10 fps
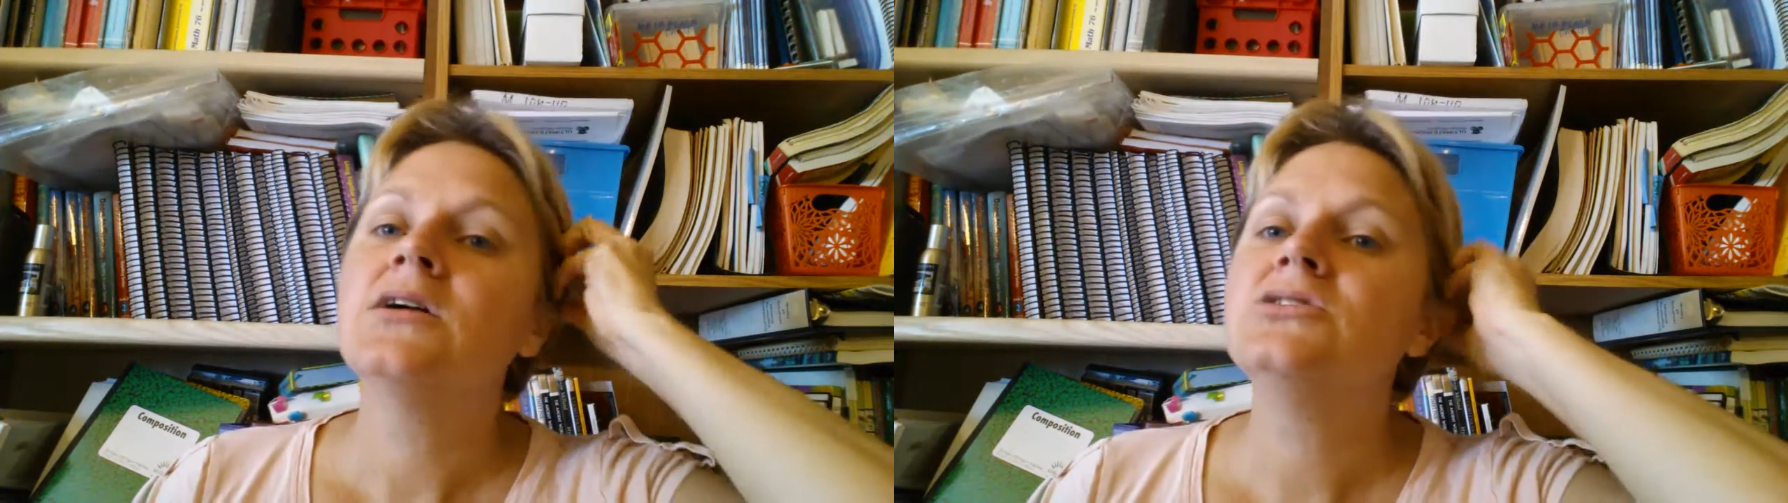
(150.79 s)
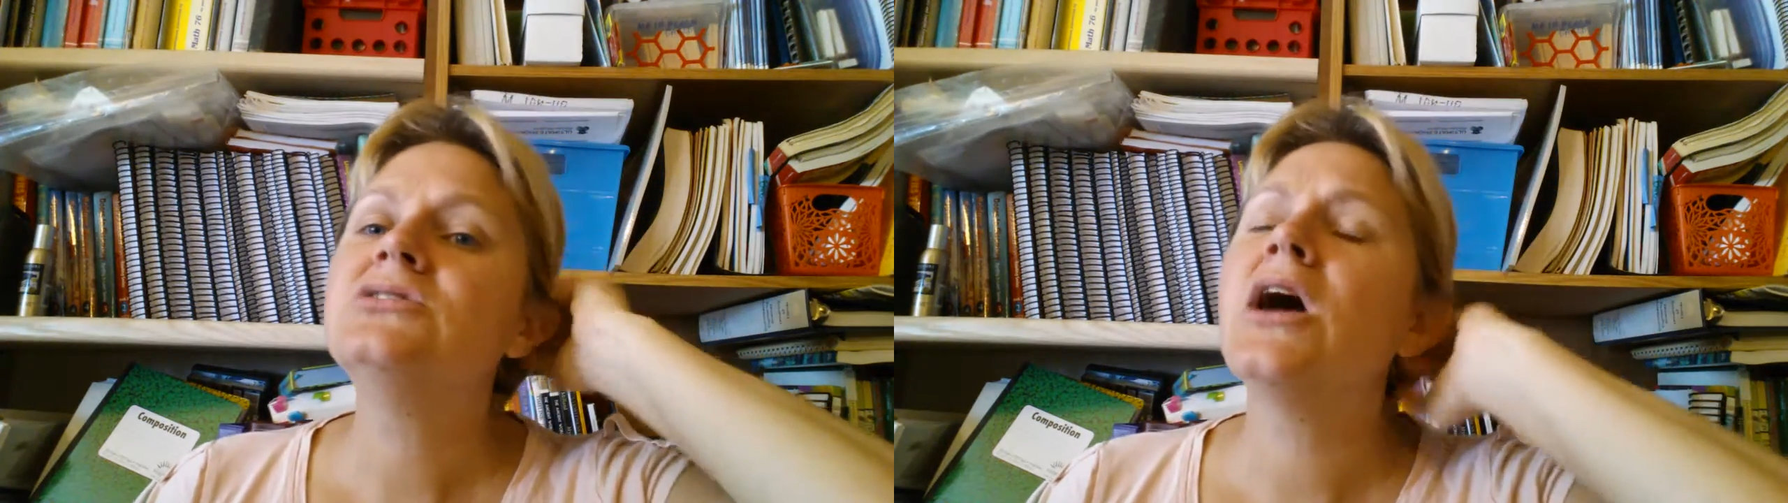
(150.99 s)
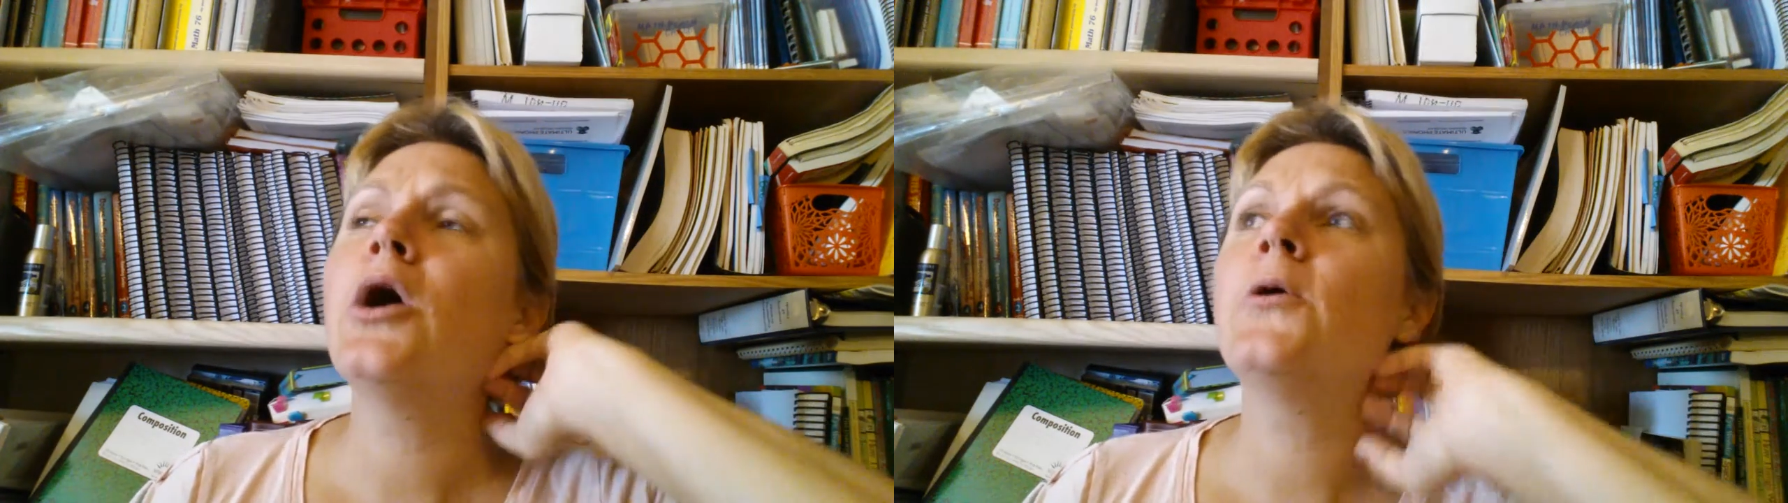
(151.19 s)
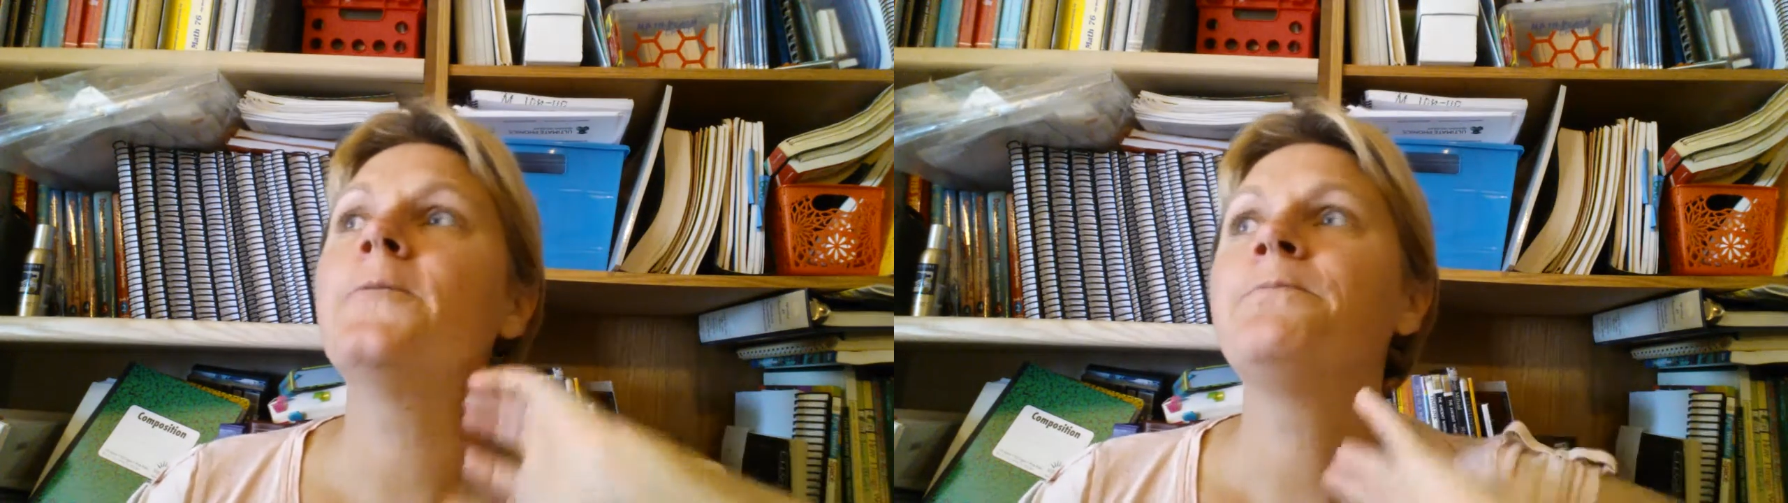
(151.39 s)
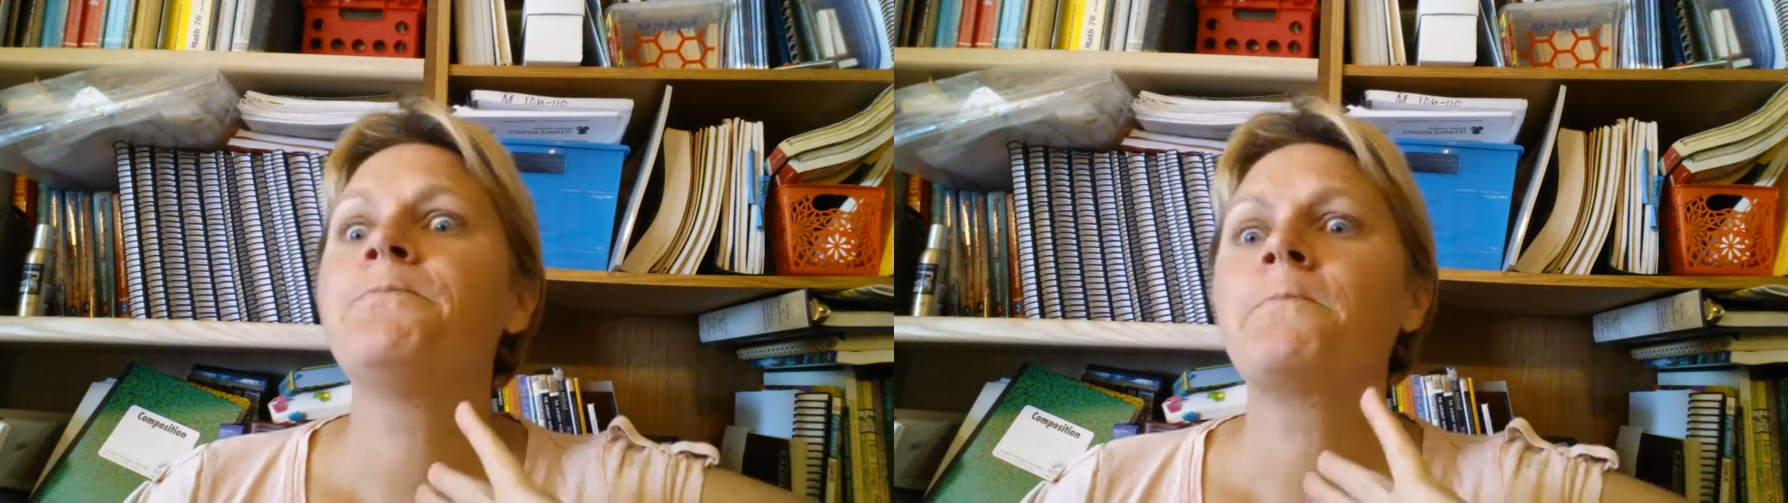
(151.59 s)

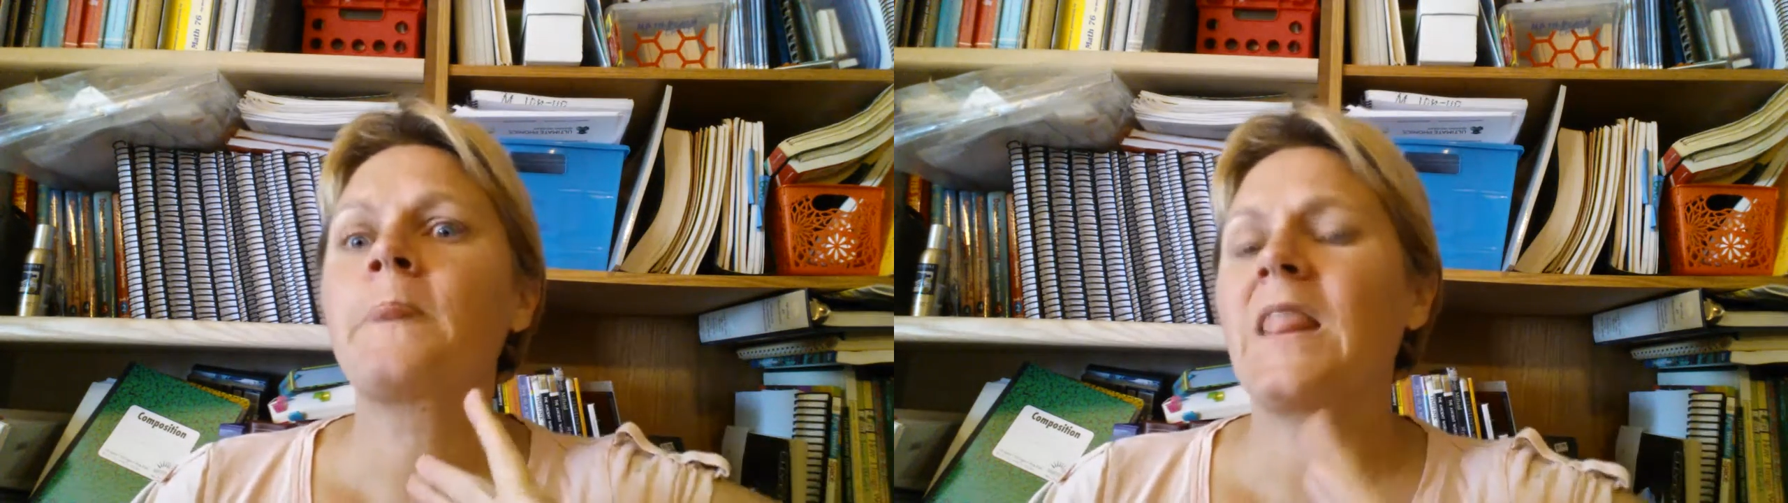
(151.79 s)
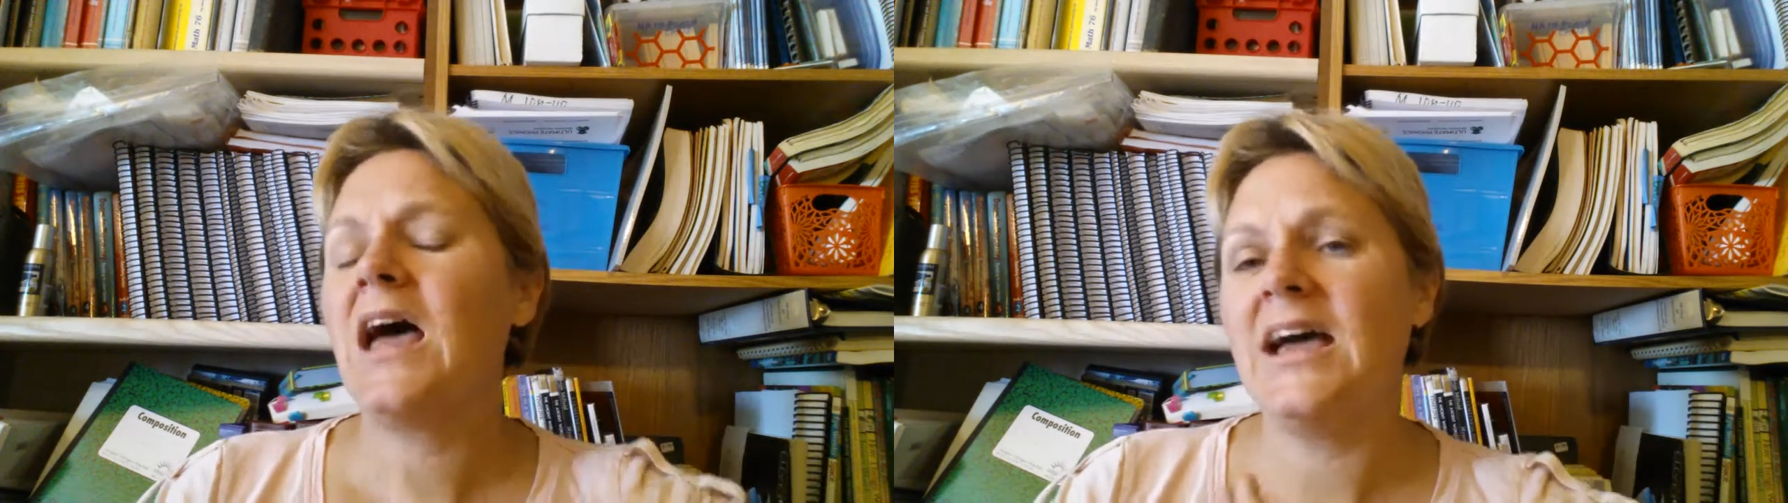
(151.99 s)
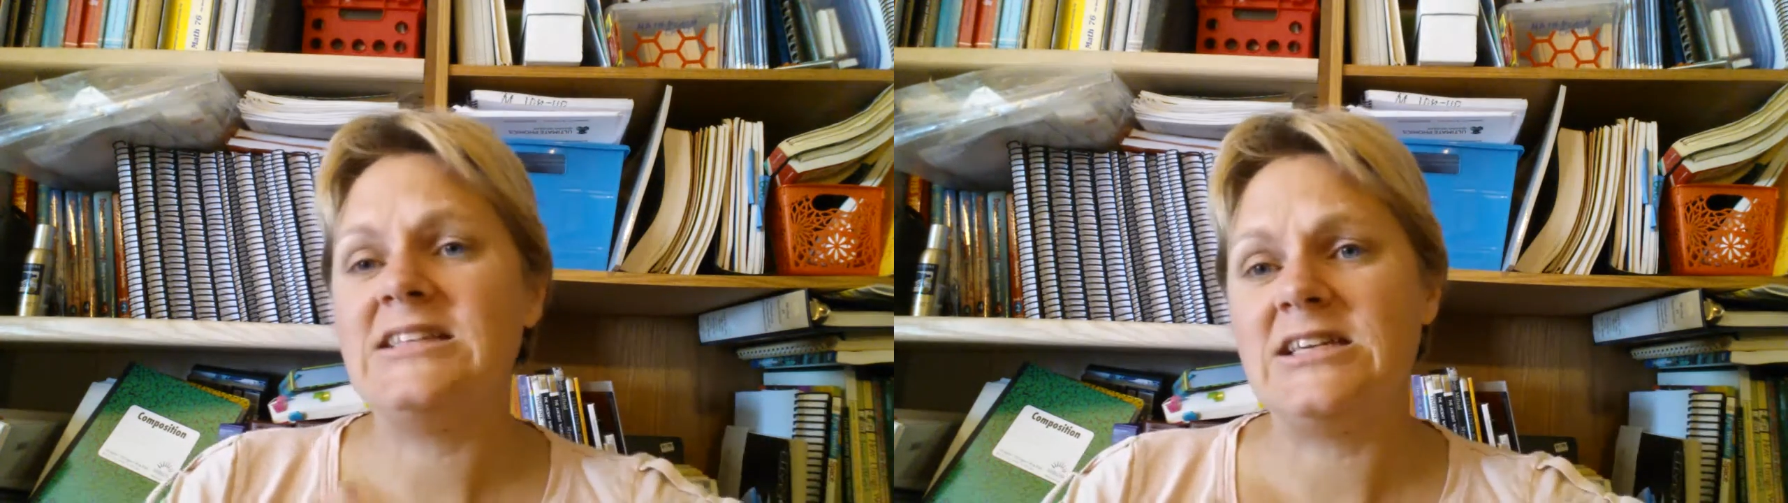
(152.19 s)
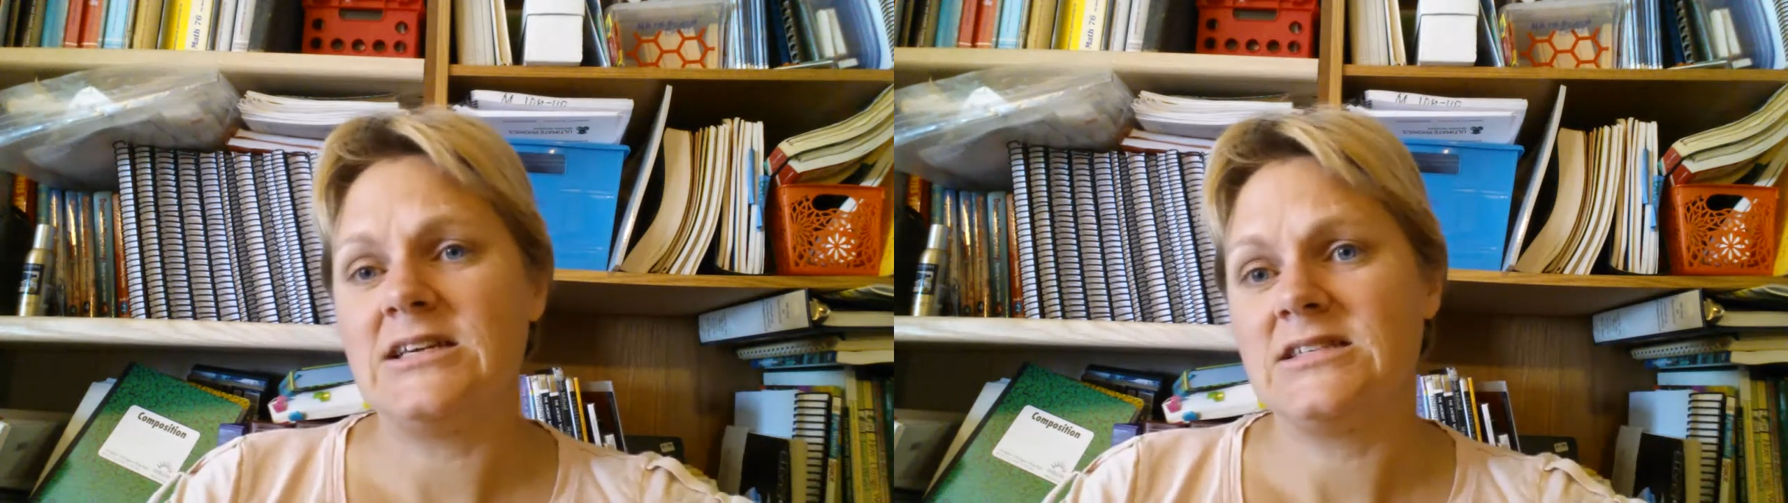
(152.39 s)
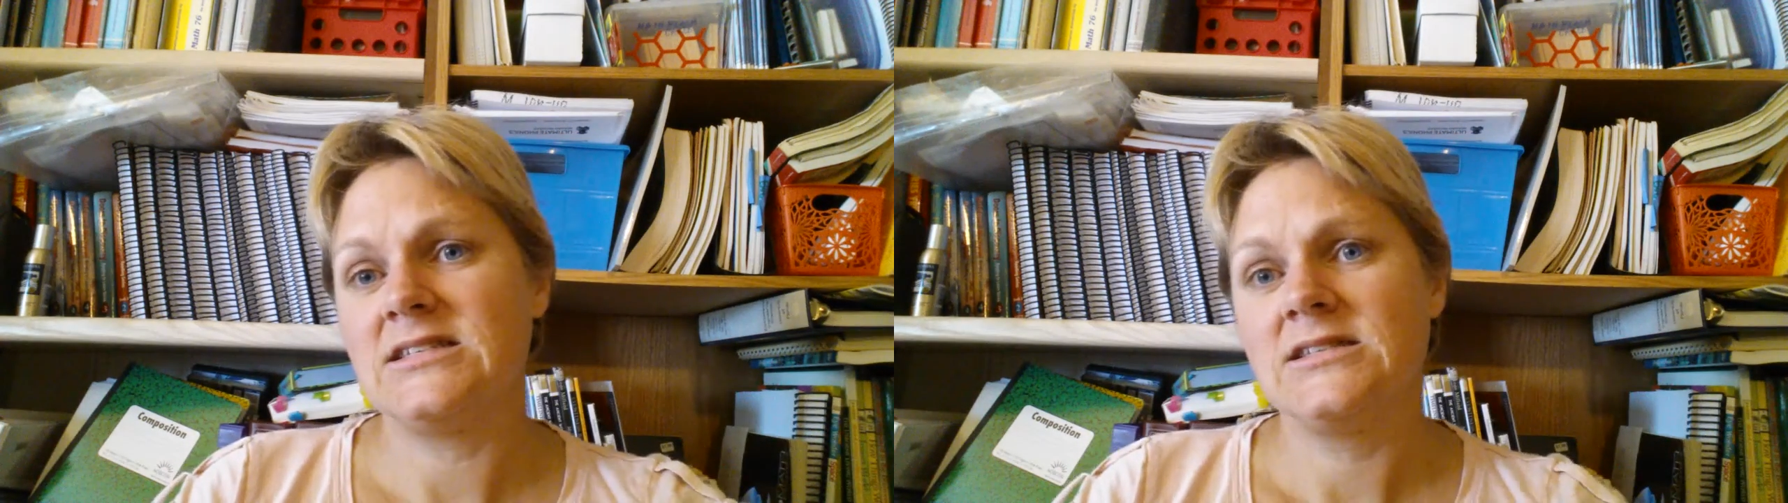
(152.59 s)
So,
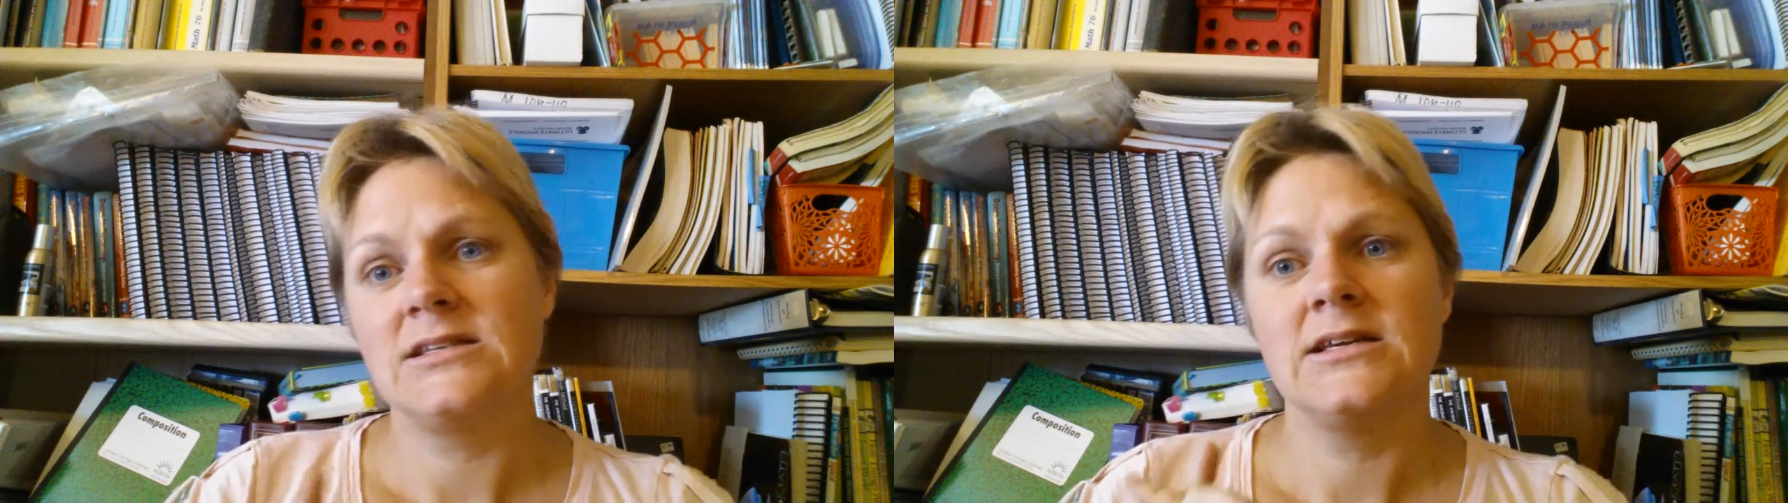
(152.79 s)
ideas.